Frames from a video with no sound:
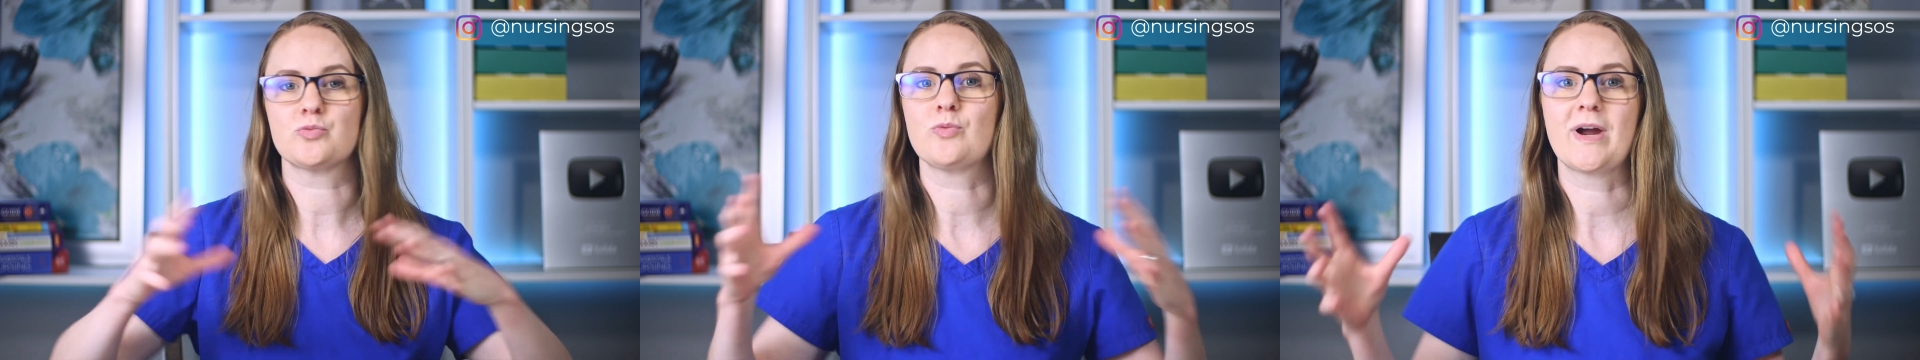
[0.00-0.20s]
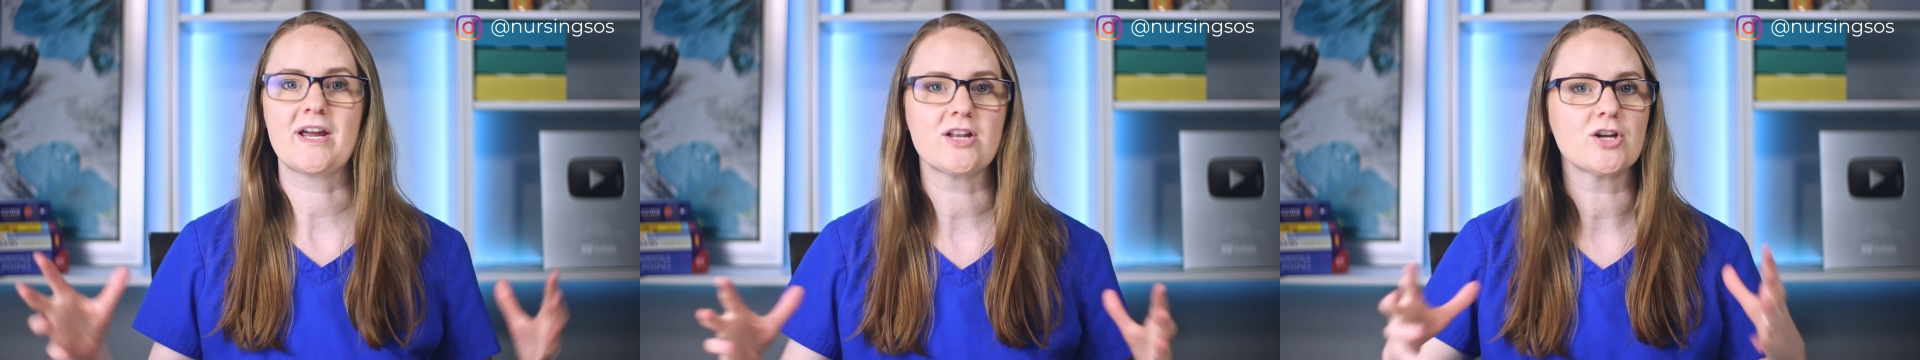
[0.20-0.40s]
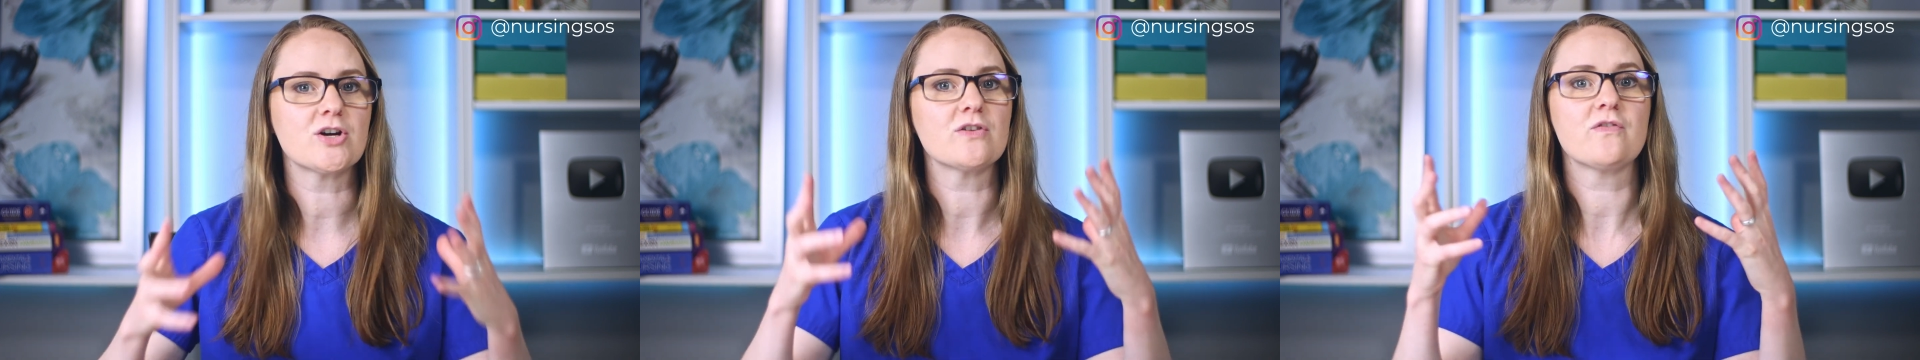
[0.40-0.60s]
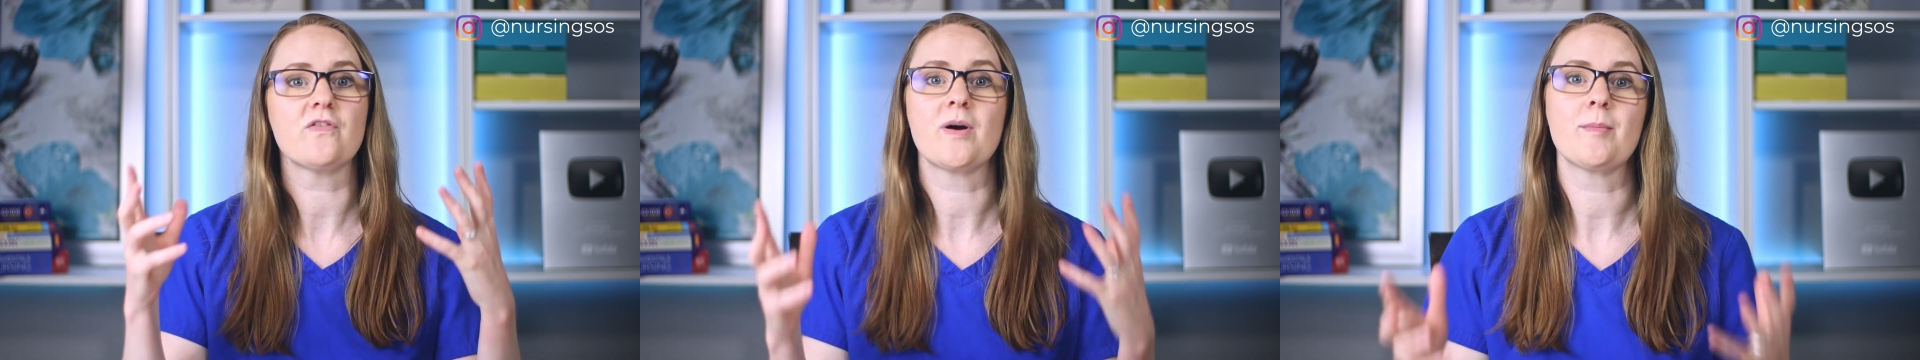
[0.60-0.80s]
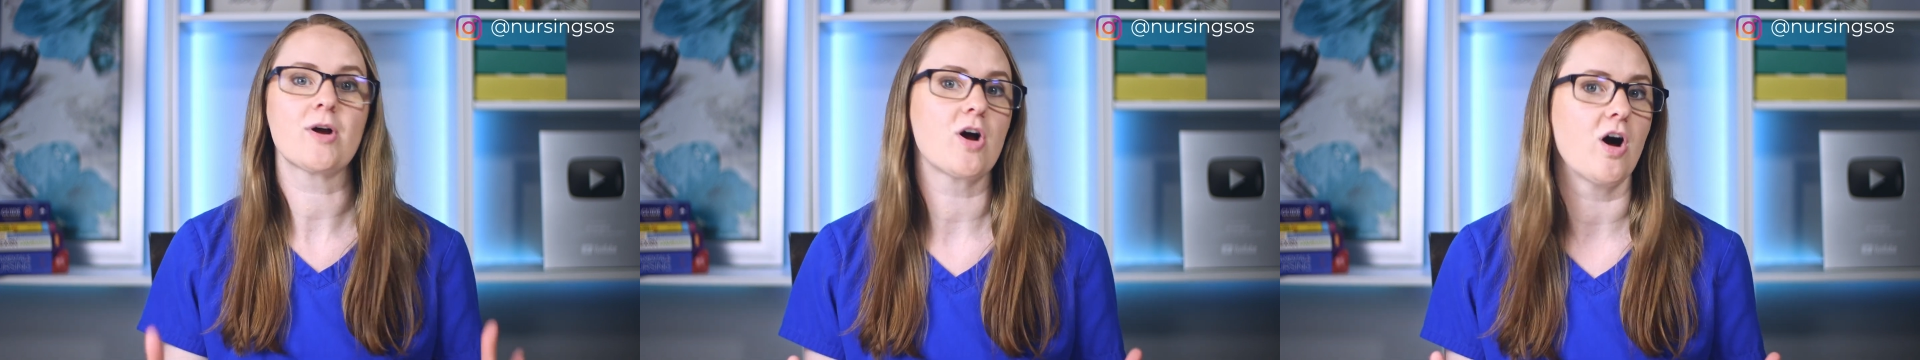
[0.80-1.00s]
regular
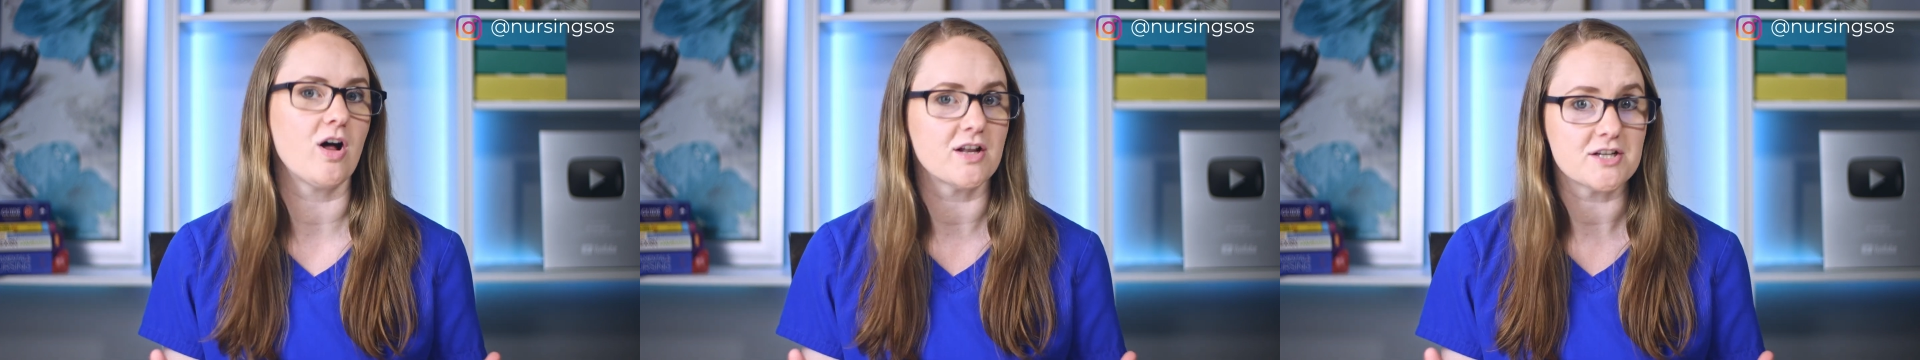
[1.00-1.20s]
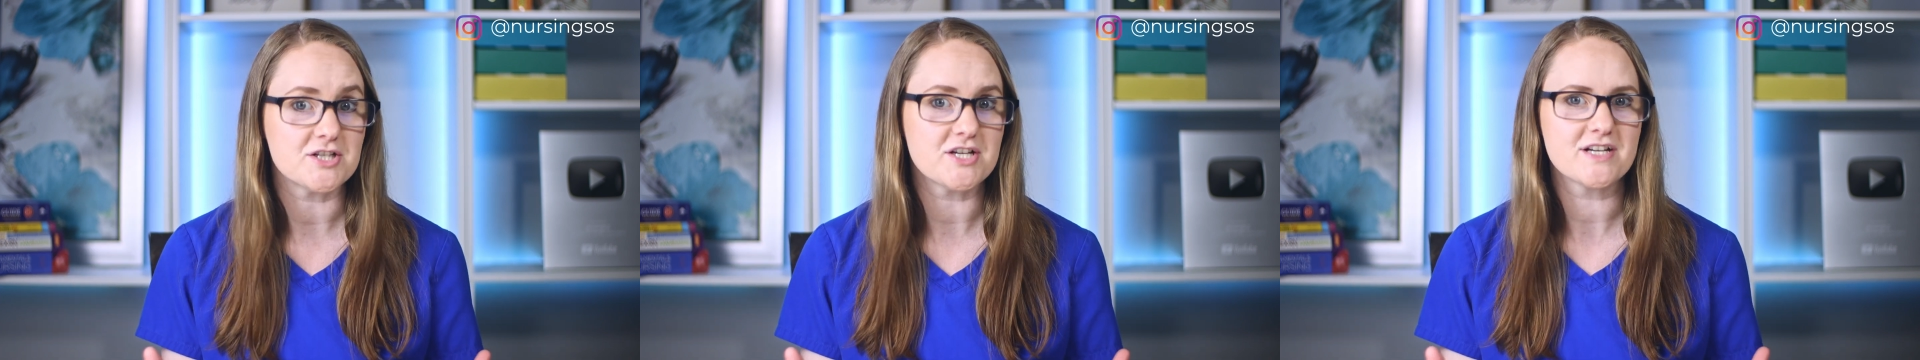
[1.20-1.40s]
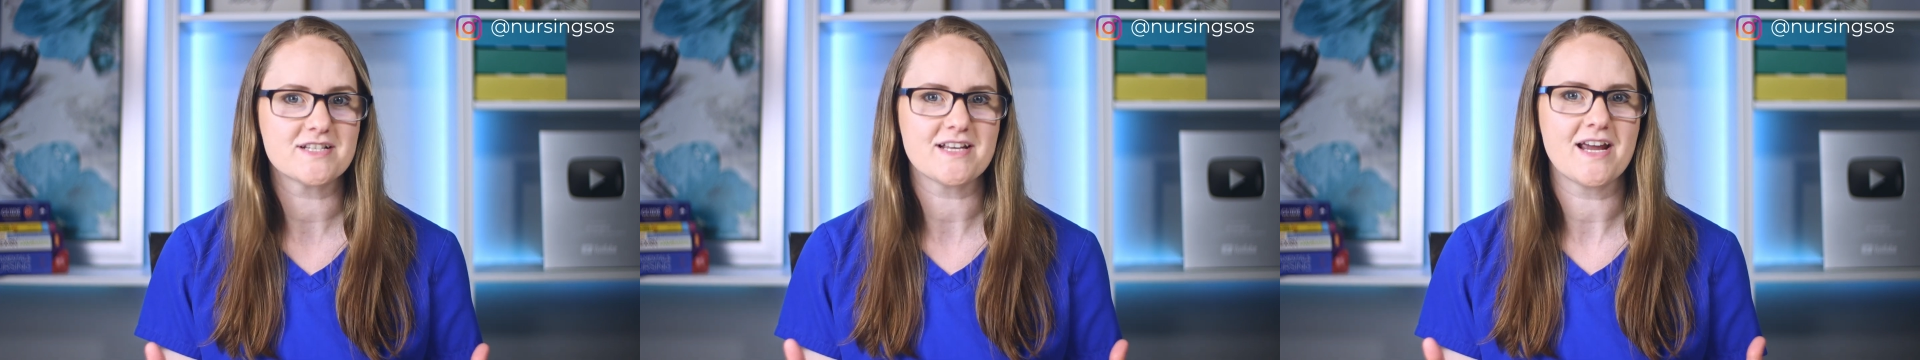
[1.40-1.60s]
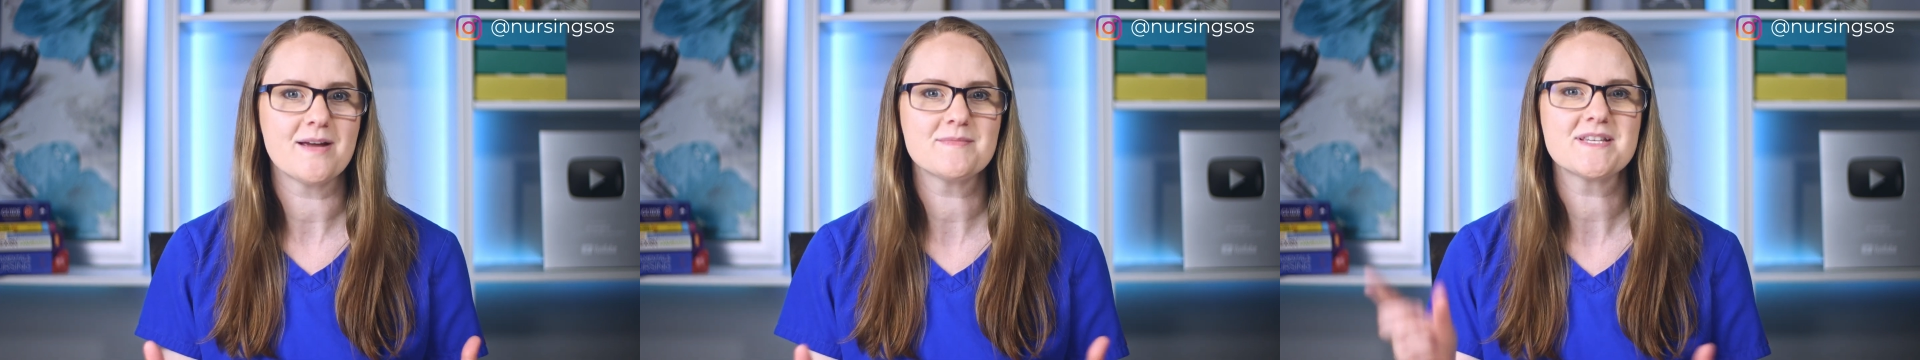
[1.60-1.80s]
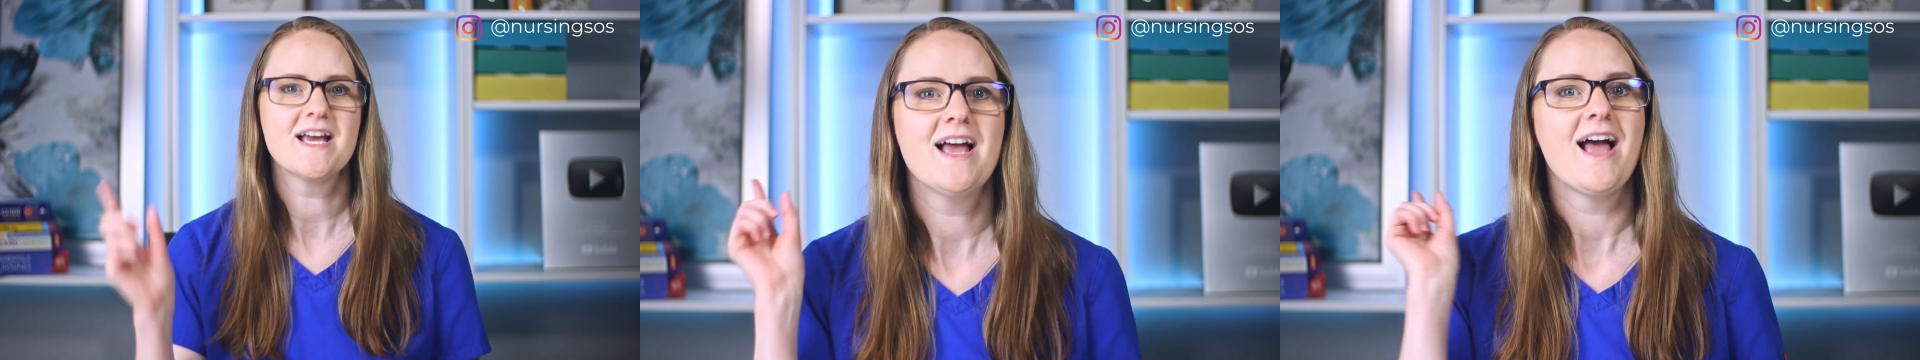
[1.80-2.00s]
pharmacology
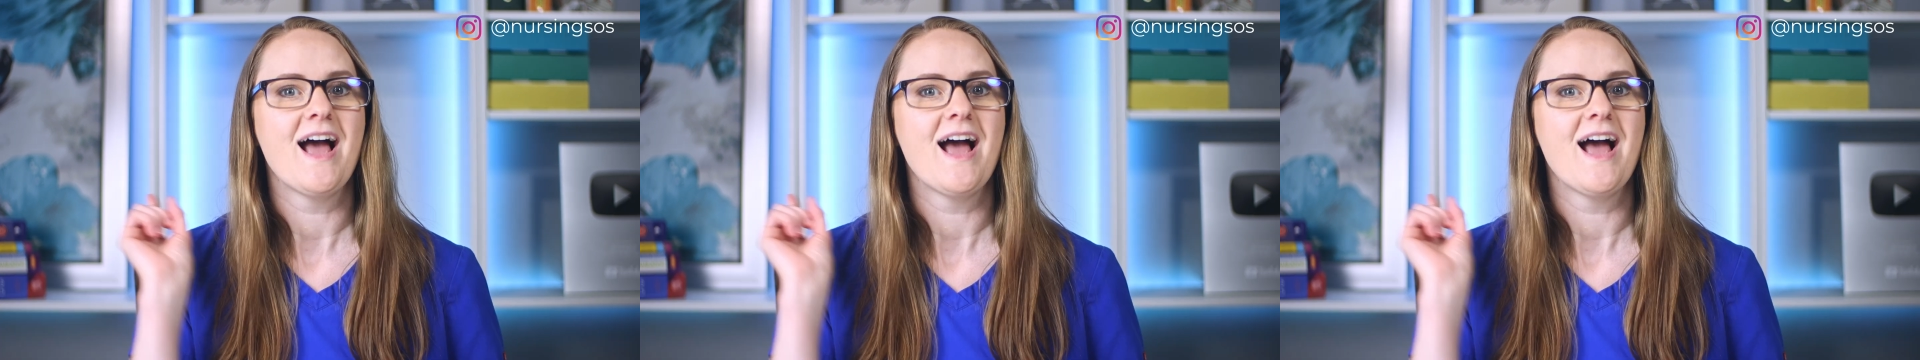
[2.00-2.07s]
exams,